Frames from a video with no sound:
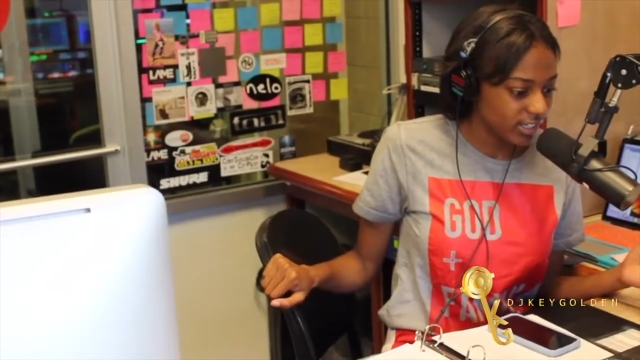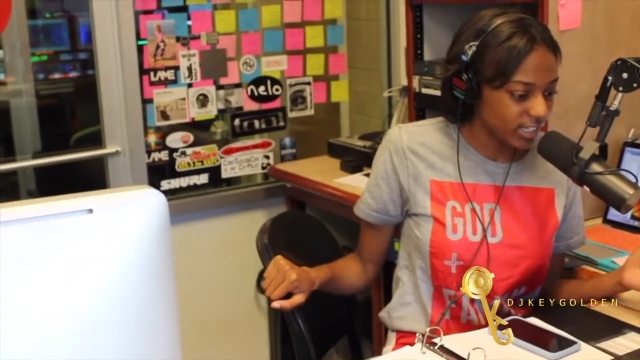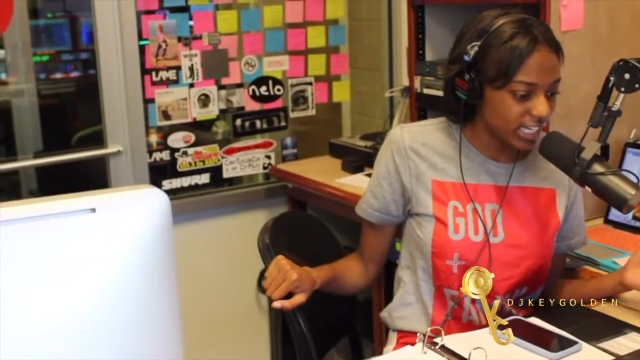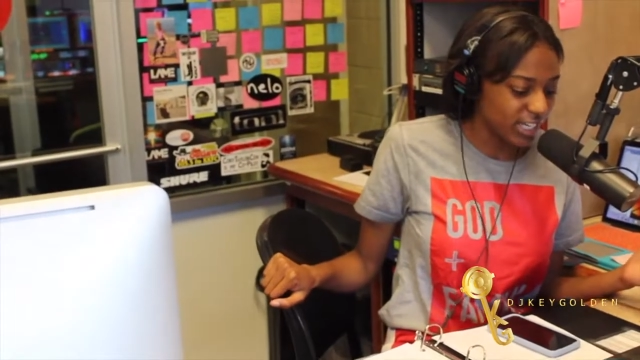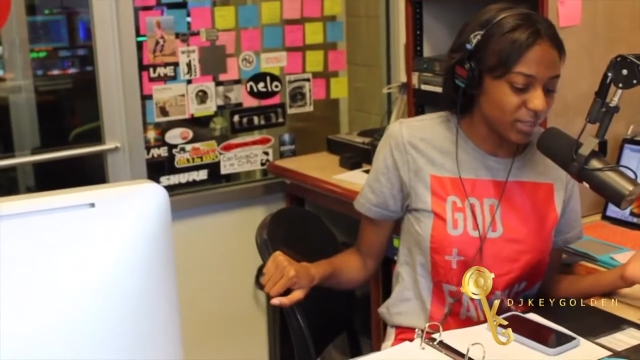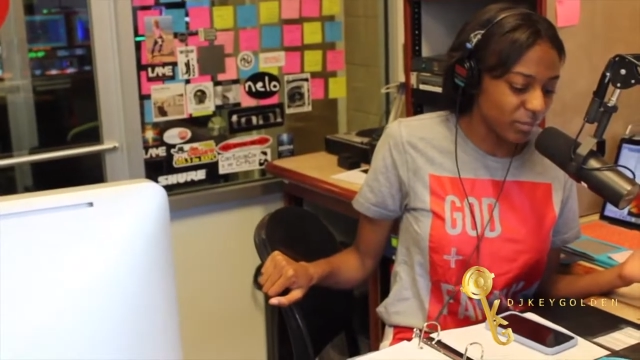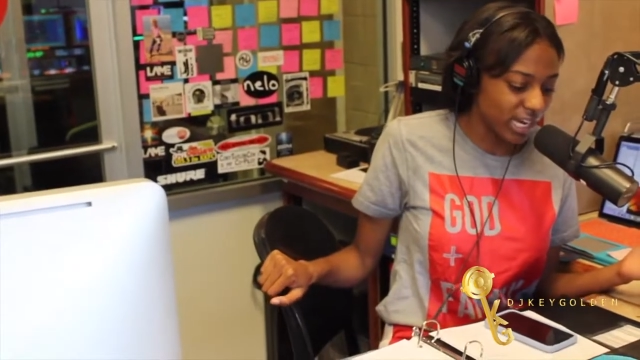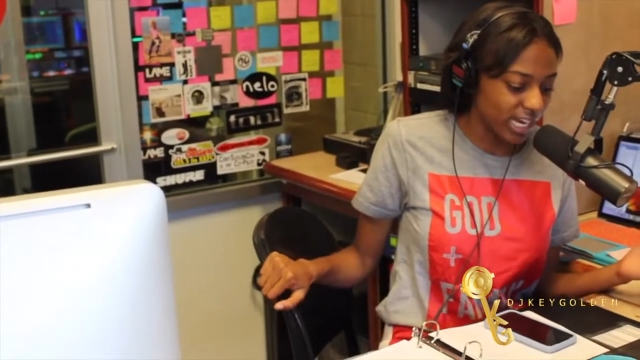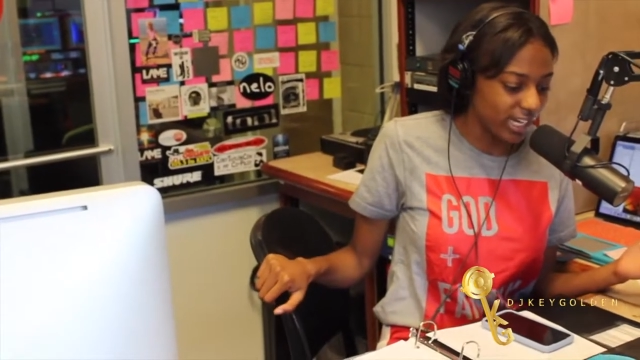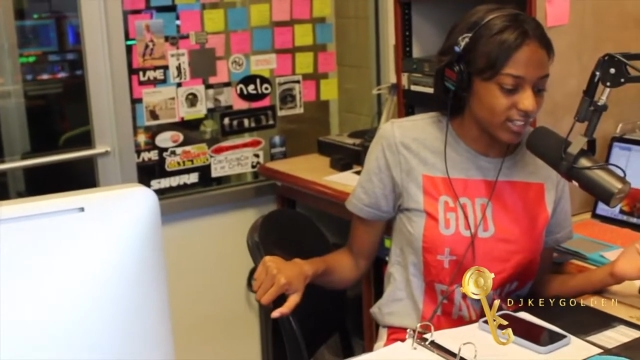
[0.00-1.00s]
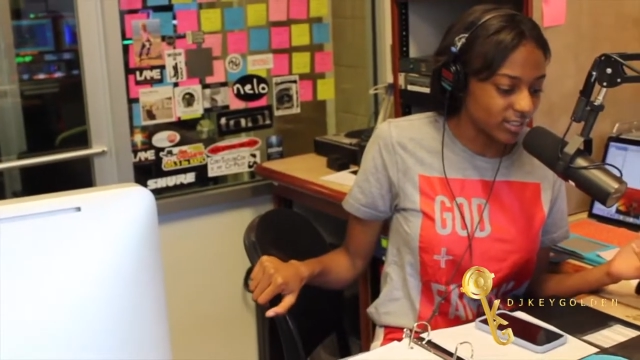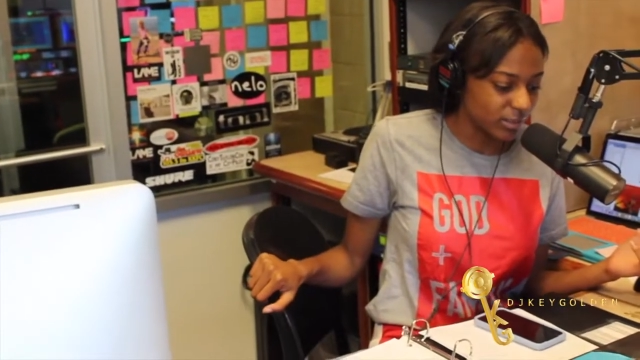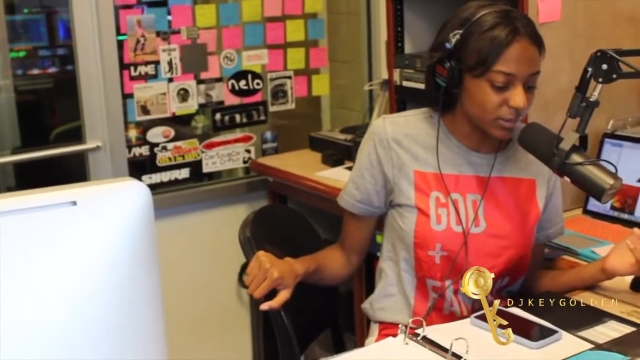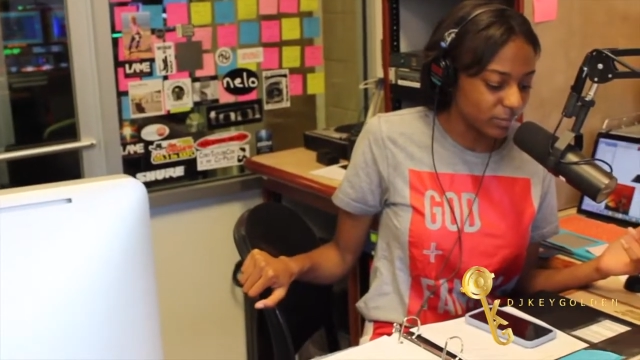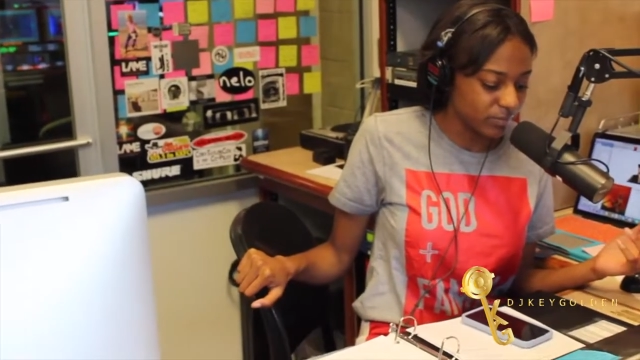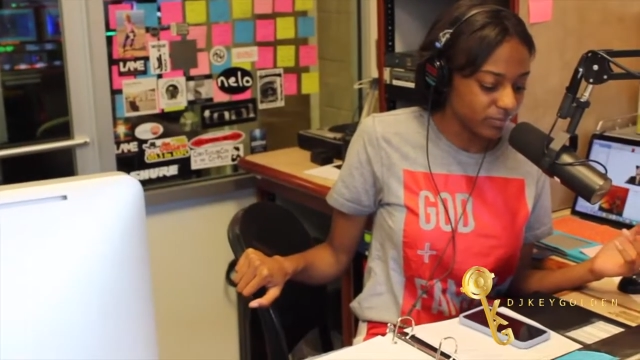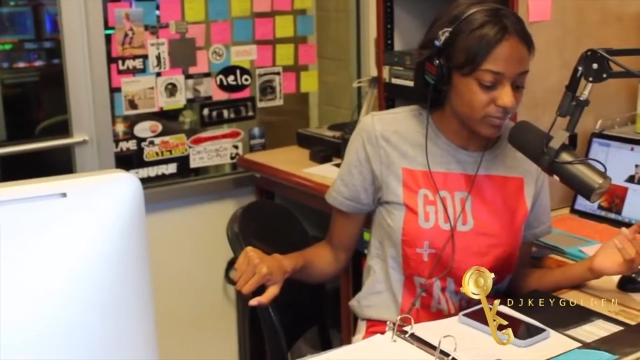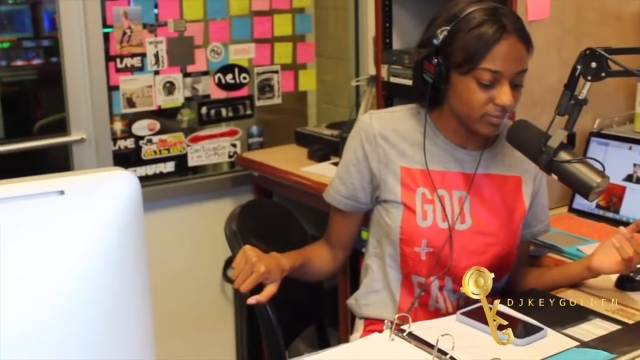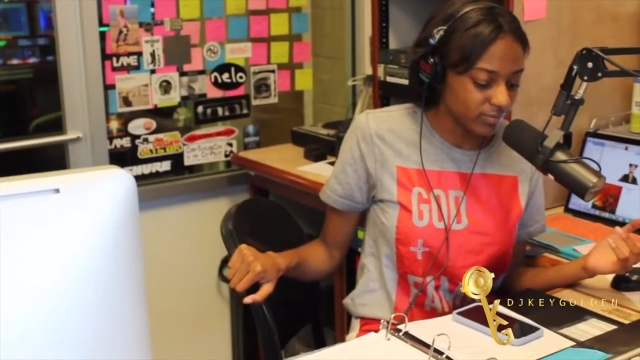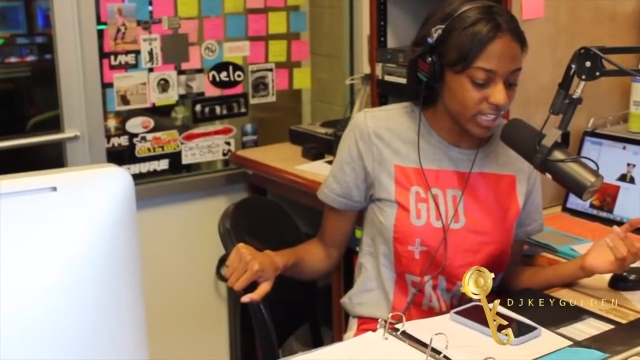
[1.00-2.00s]
he could have made
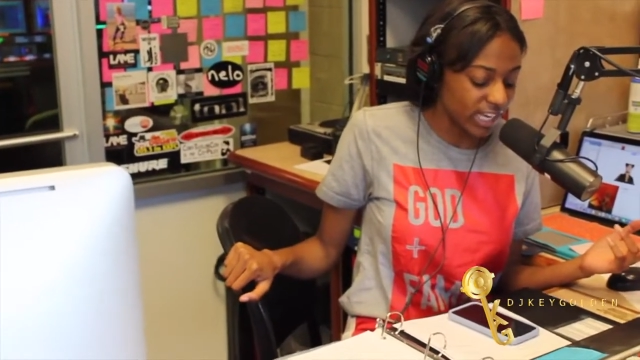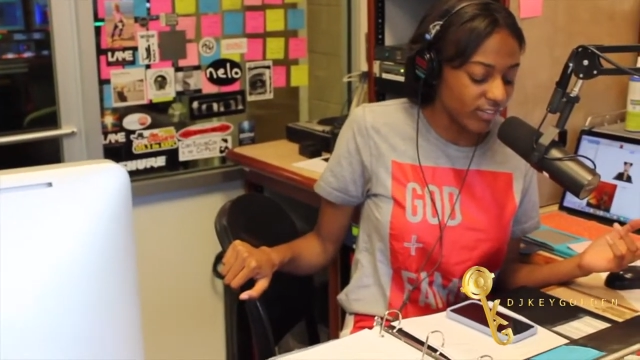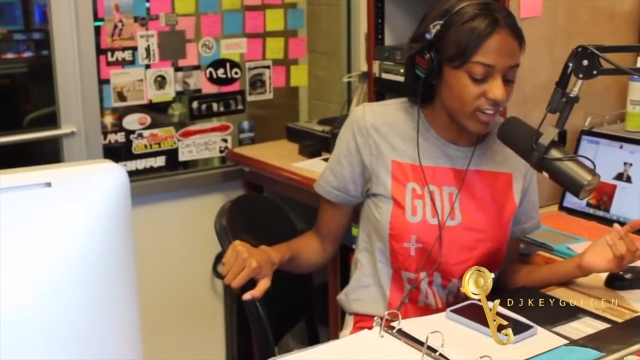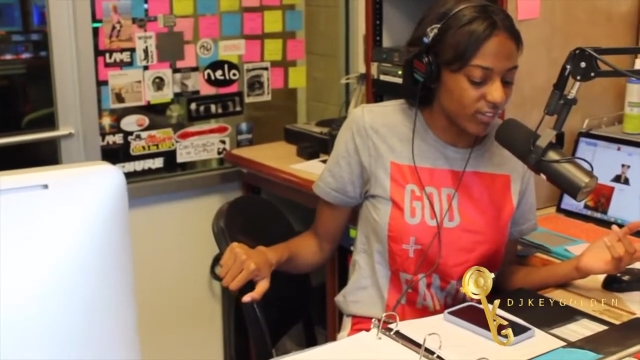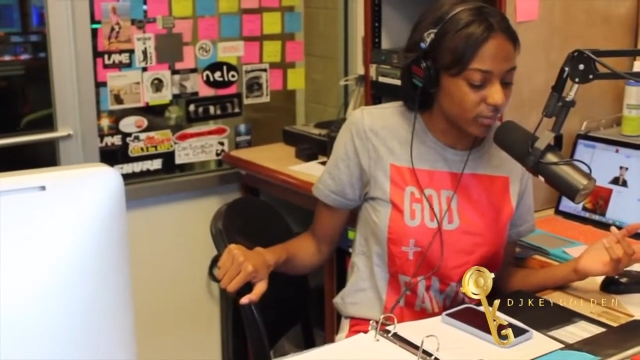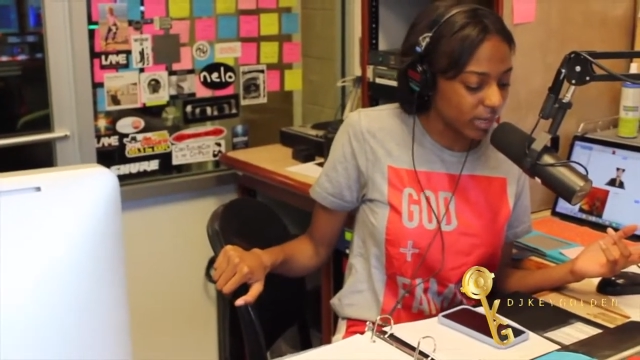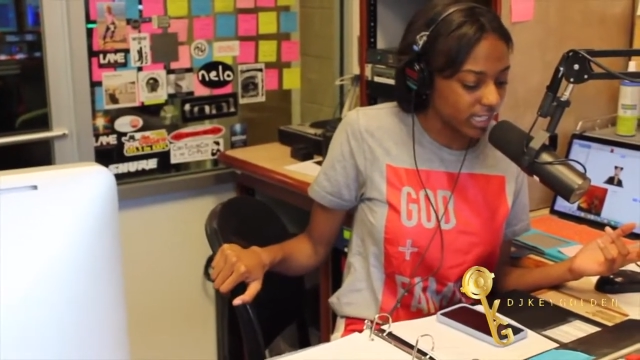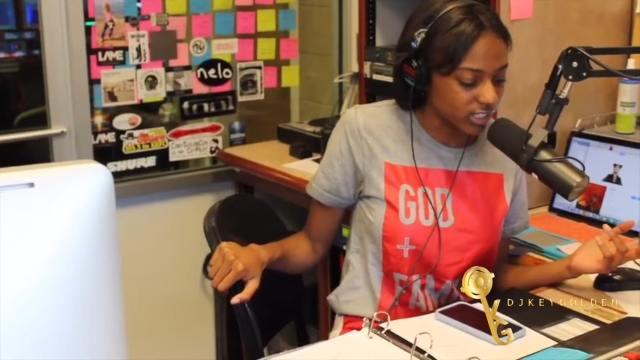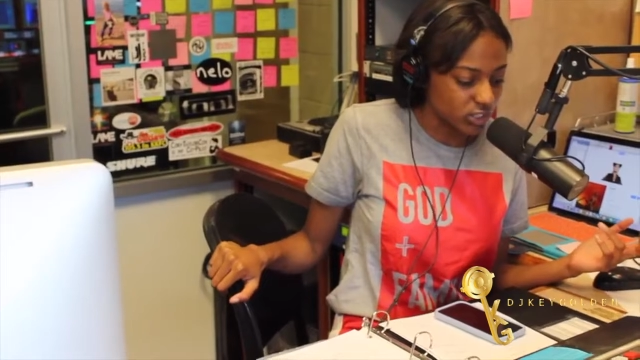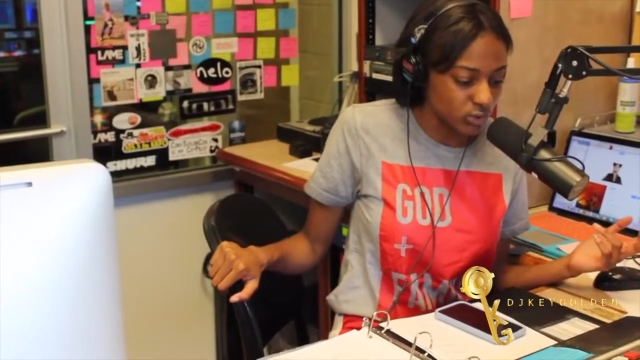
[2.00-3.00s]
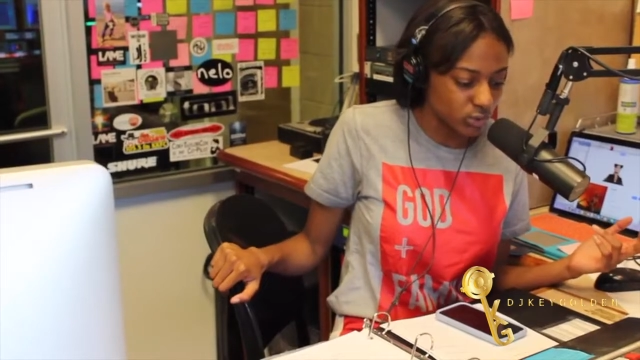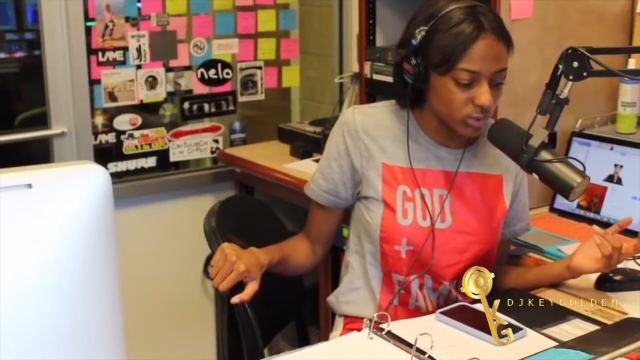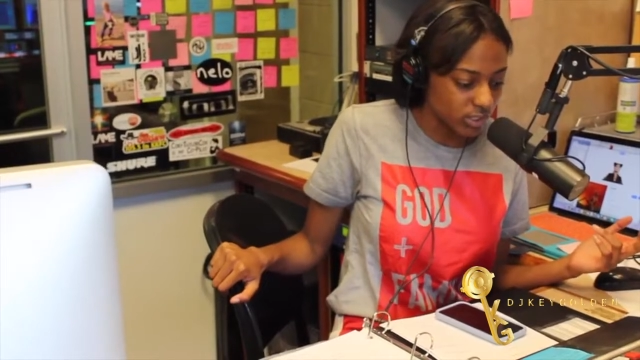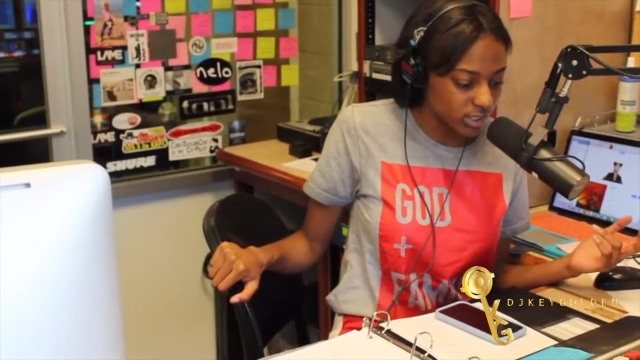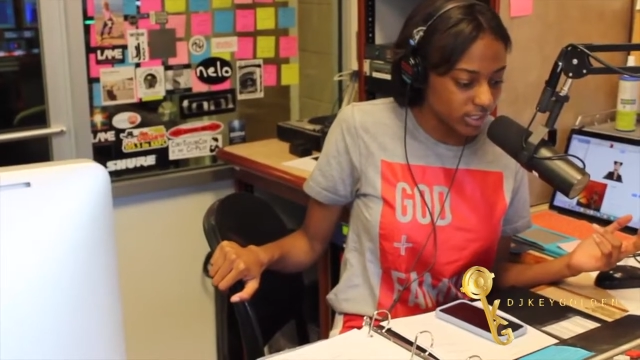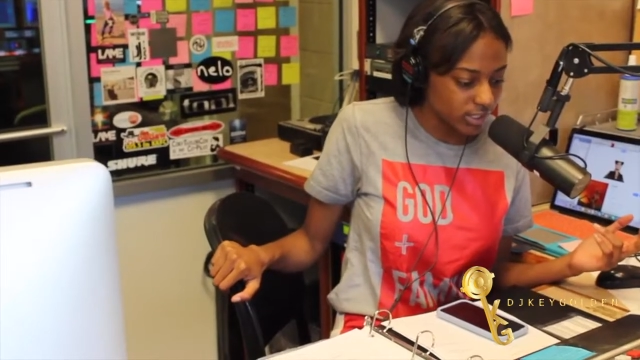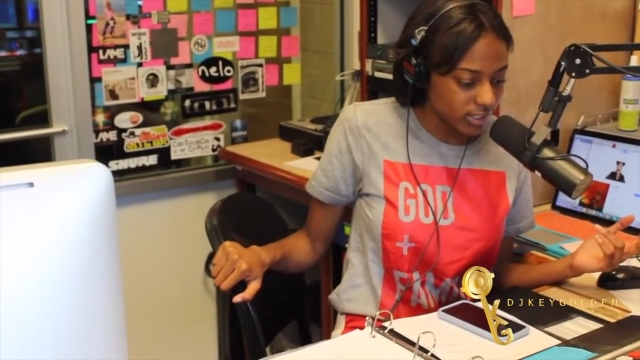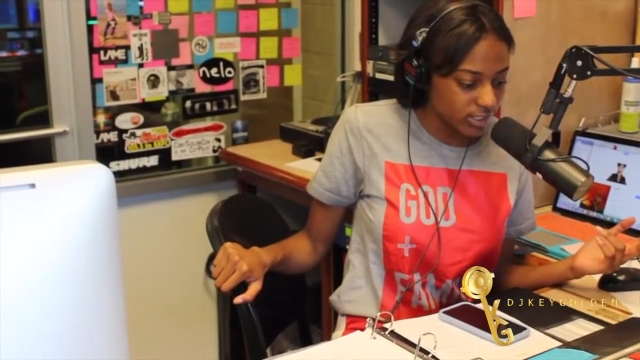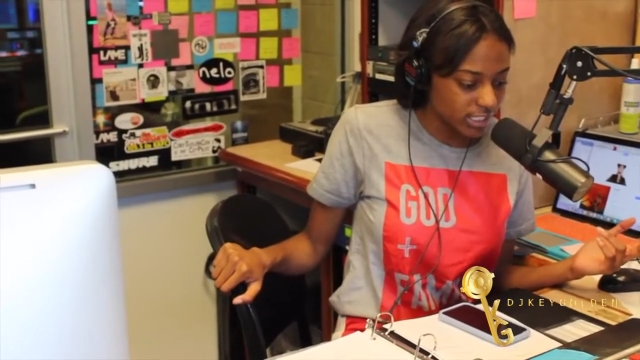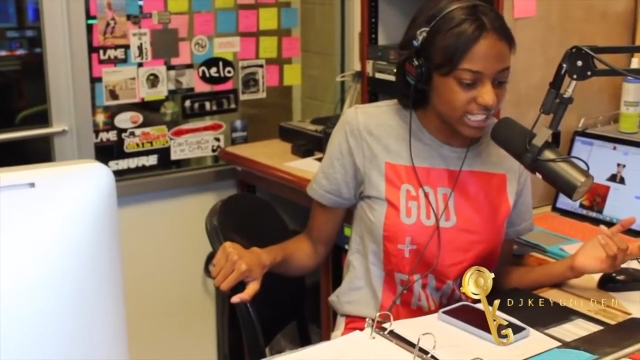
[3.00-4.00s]
F Everybody 2
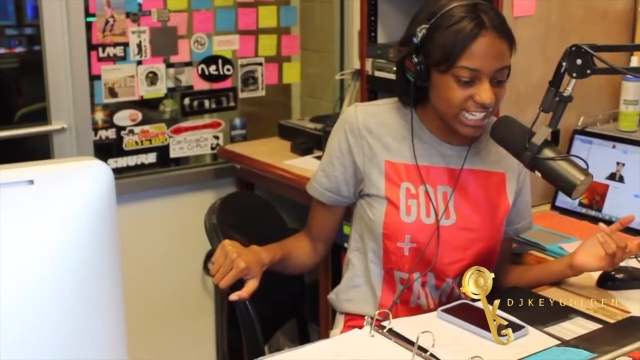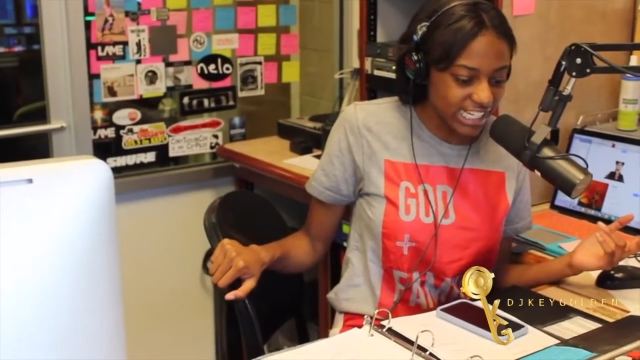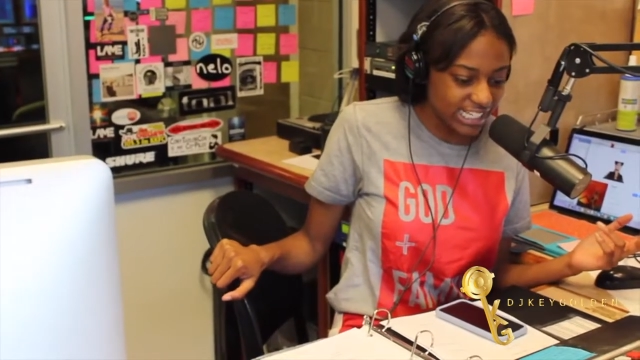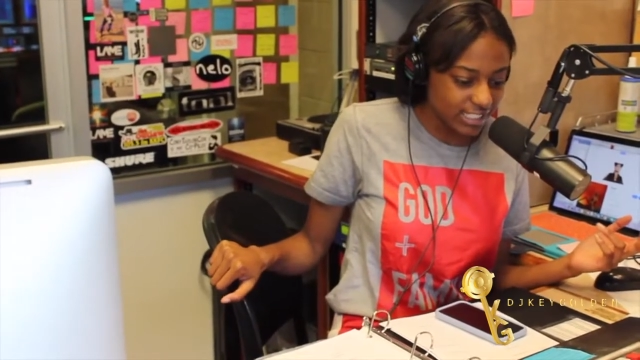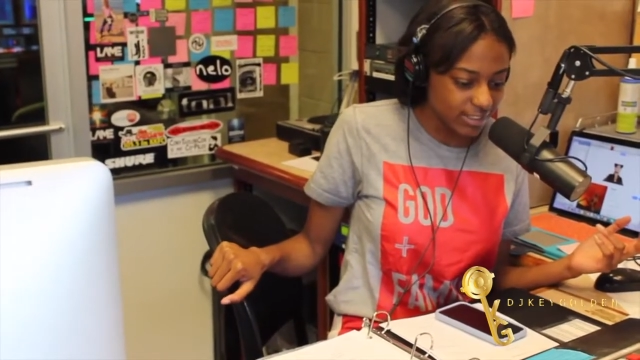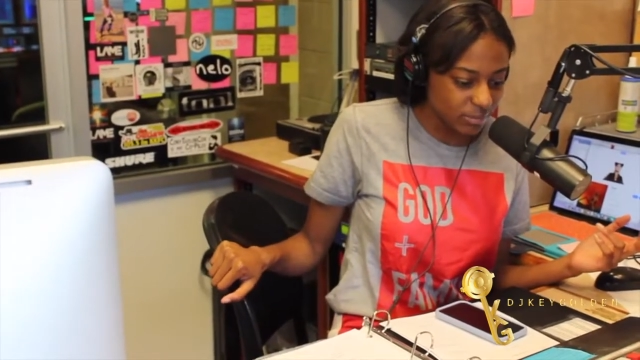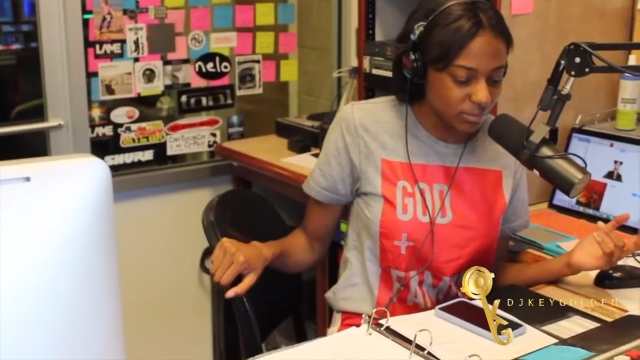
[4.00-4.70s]
clean.